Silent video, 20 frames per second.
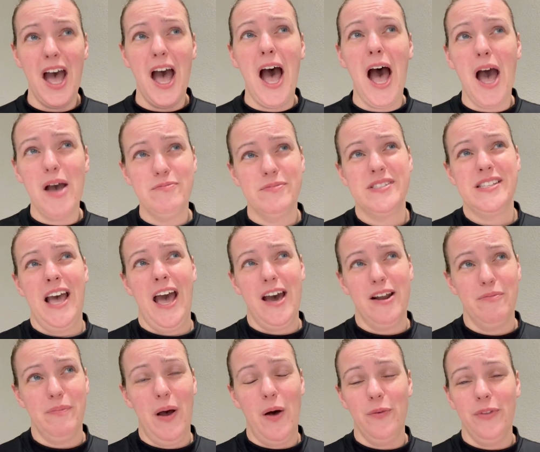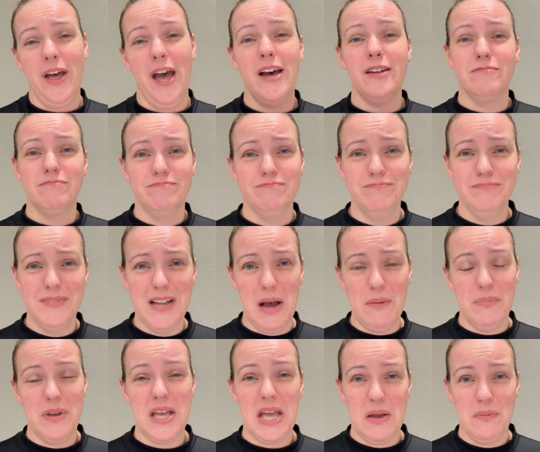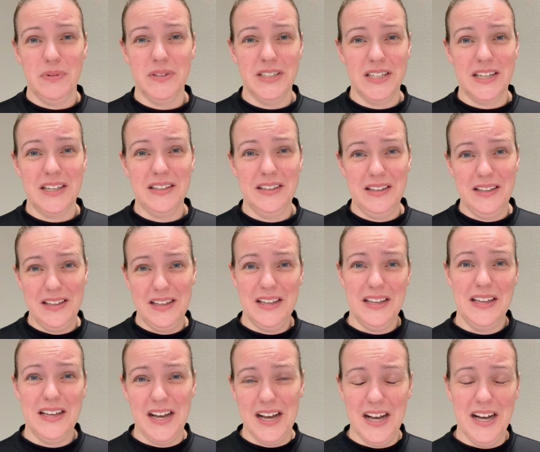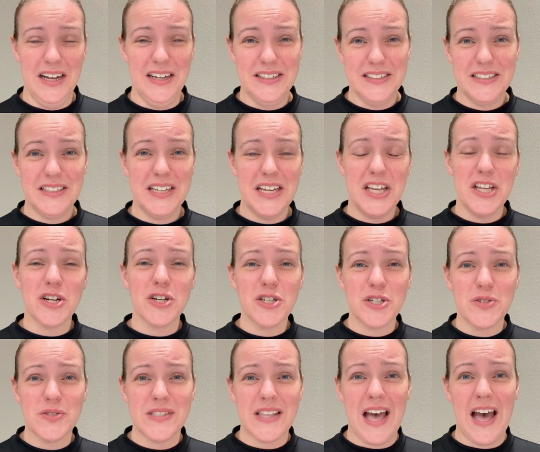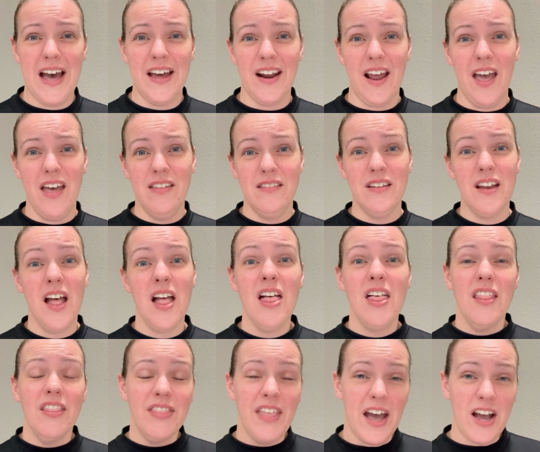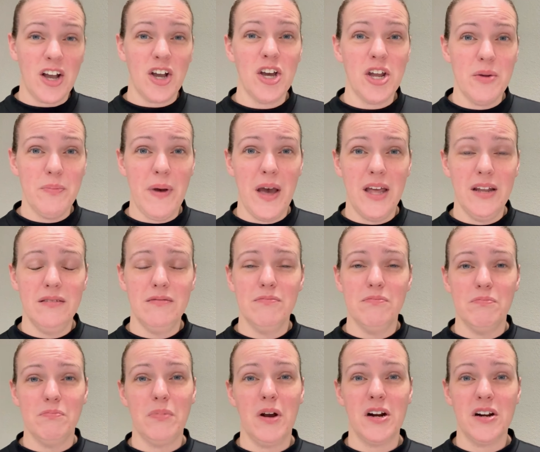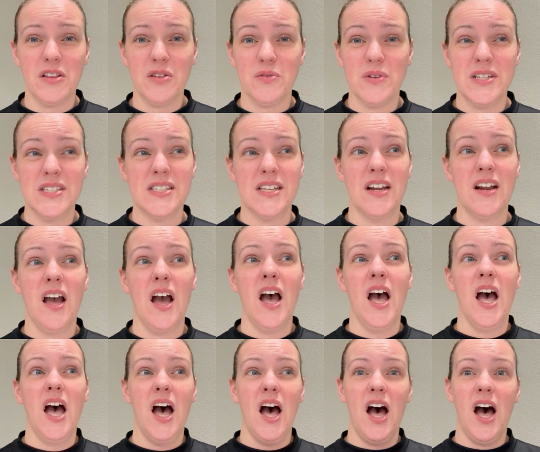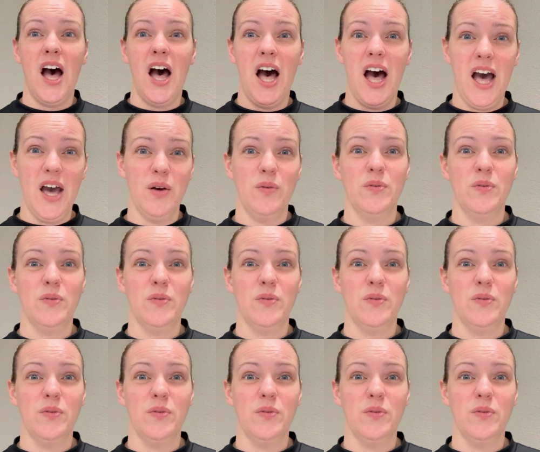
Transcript: I'm sad about that, not being able to introduce that. And that could have been part of the reason I